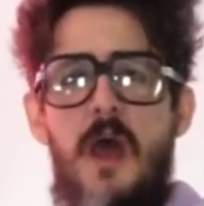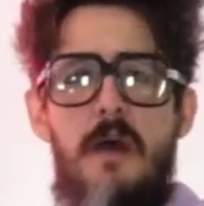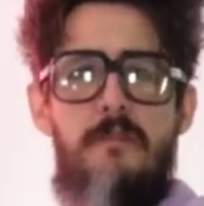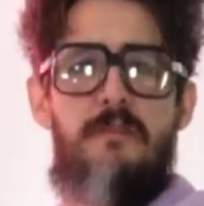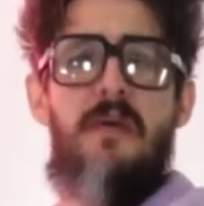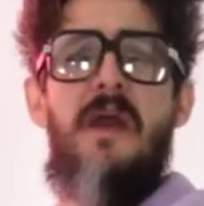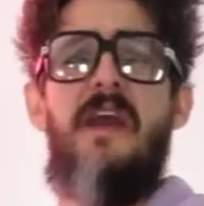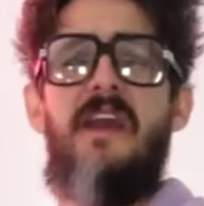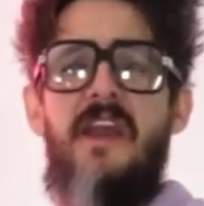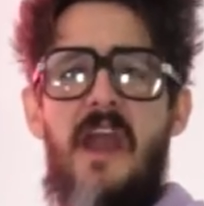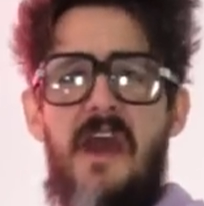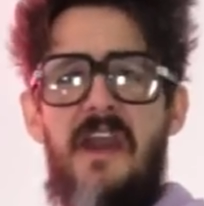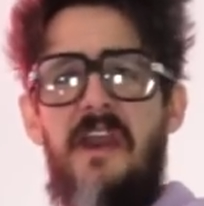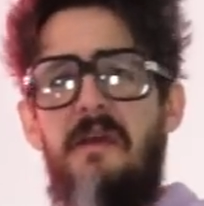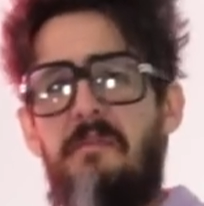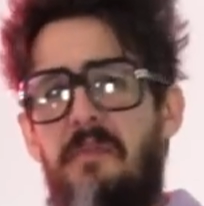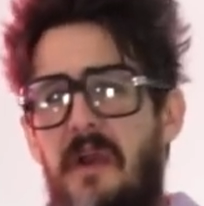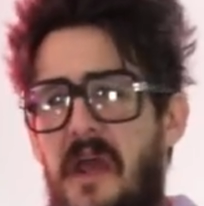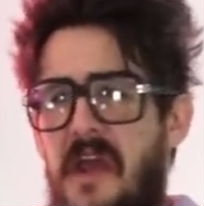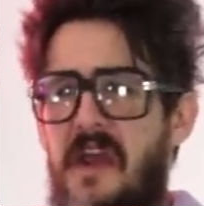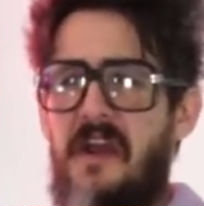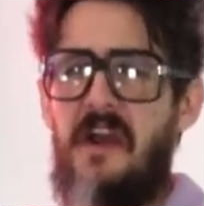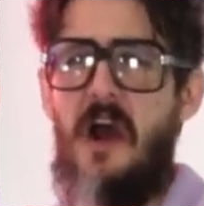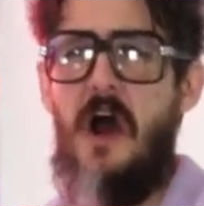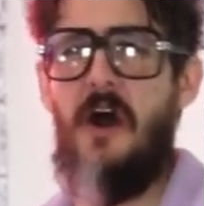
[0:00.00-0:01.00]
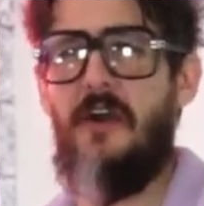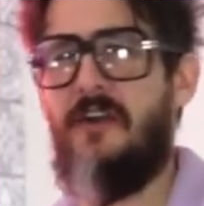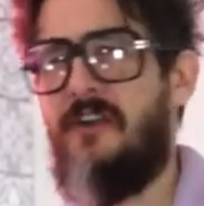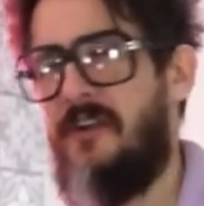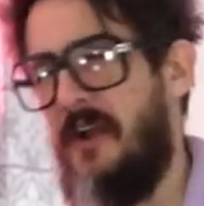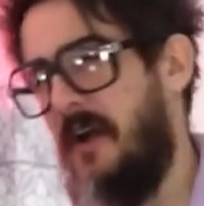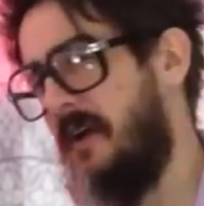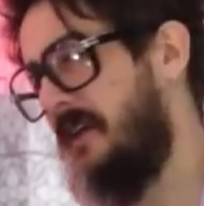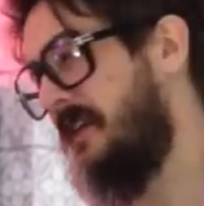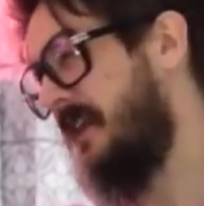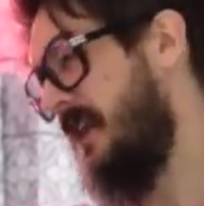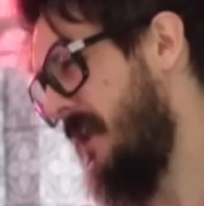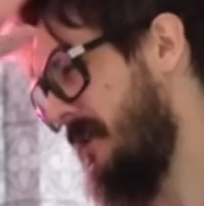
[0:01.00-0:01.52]
pick any playing card,
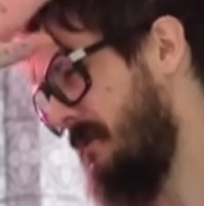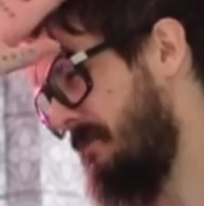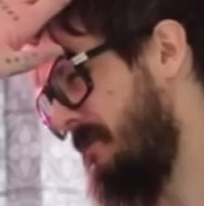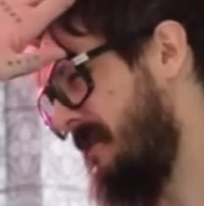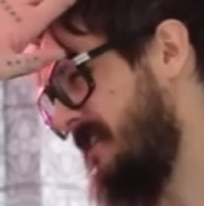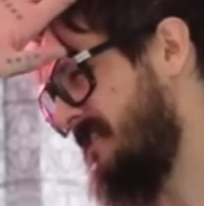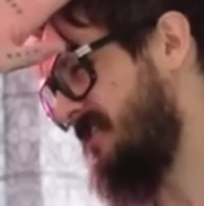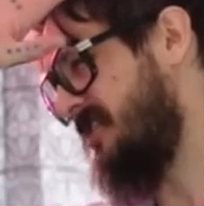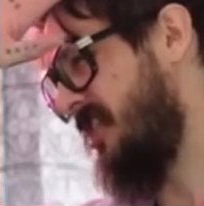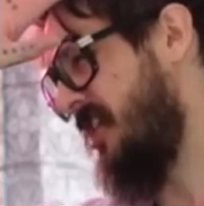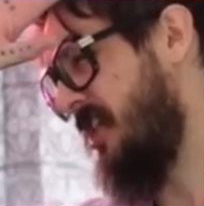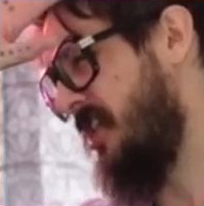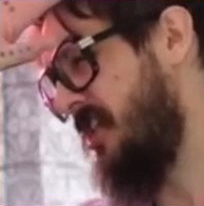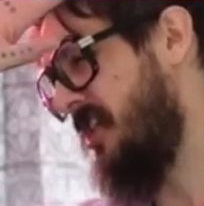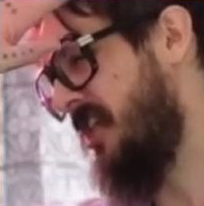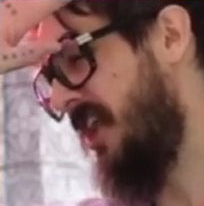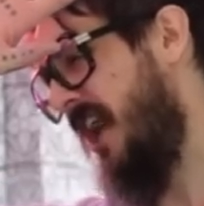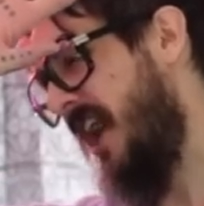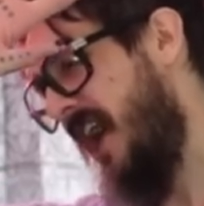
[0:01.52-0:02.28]
don't let me see.